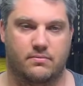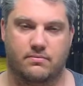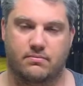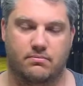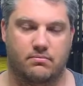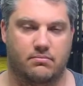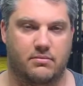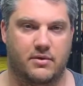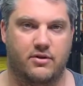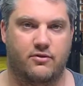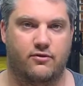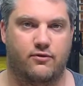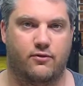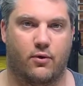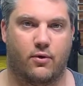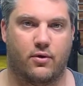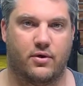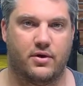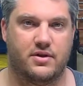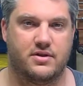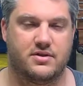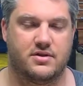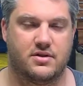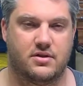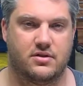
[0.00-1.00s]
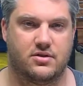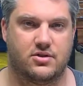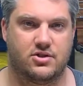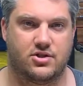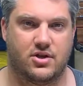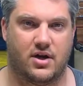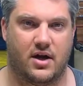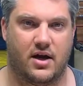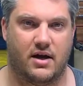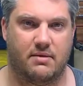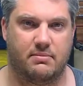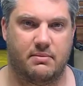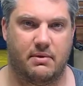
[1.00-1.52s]
mid 40s in the
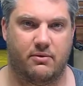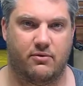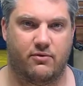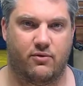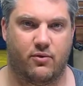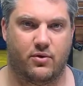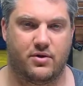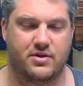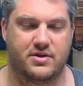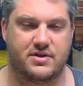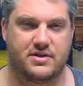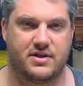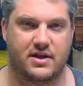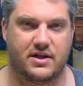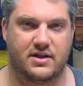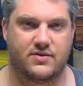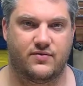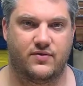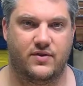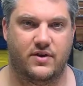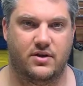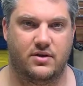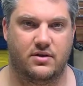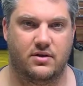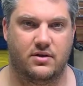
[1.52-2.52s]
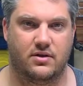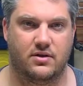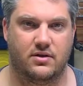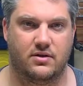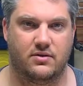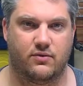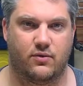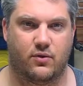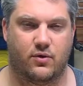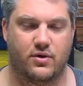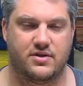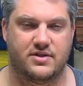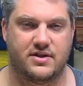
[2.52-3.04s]
shot, maybe 46 feet,
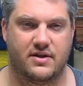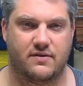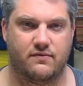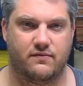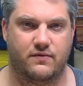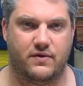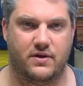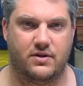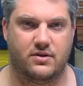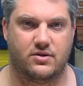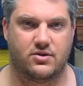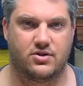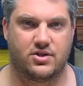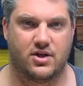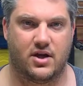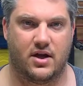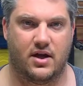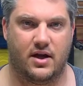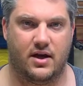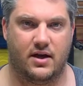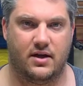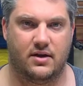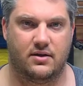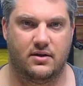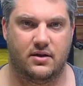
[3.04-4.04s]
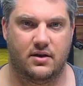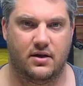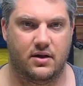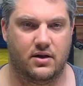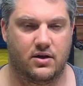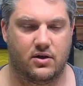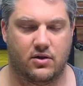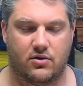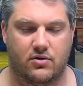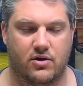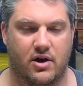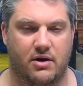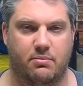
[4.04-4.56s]
47 feet in the shot.
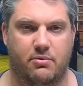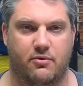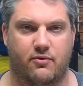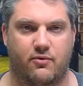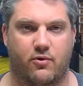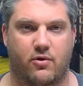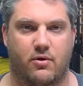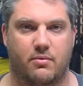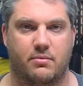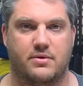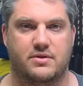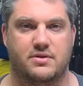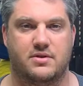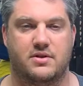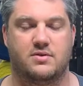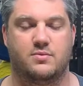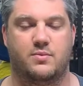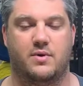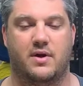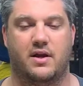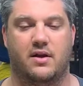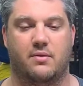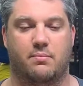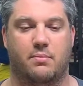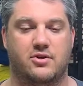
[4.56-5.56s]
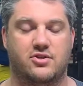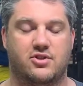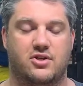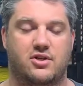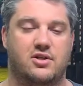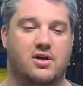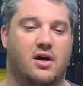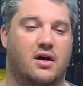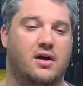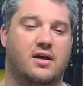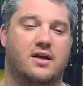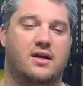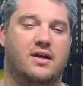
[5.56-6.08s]
Great performances. We had a bunch of
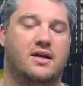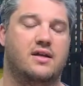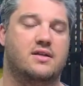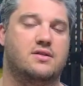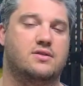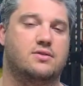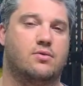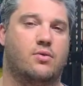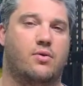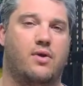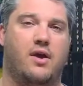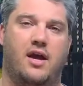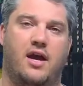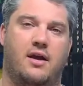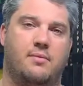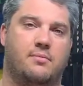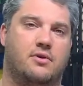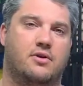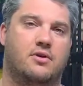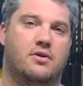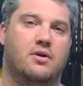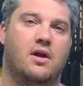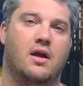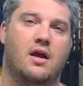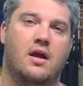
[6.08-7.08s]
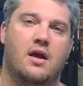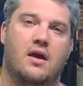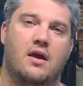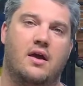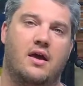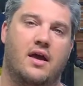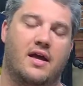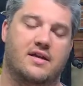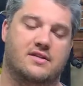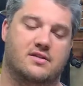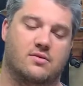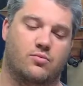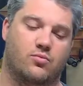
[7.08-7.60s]
young kids throw hammer and
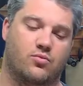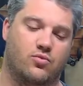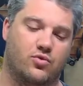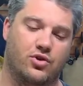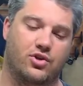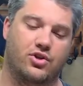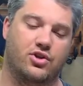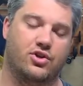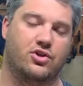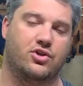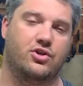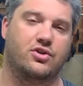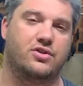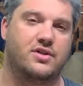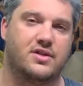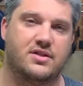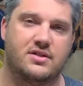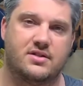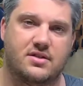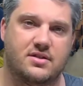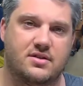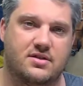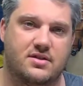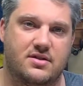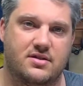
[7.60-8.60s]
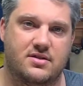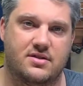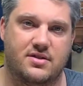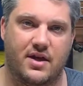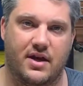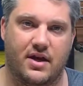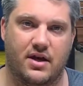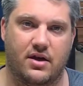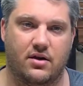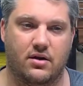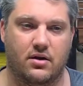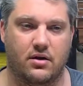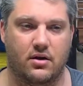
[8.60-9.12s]
had some really good distances
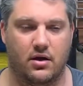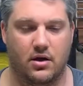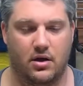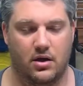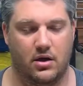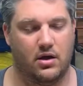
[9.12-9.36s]
there.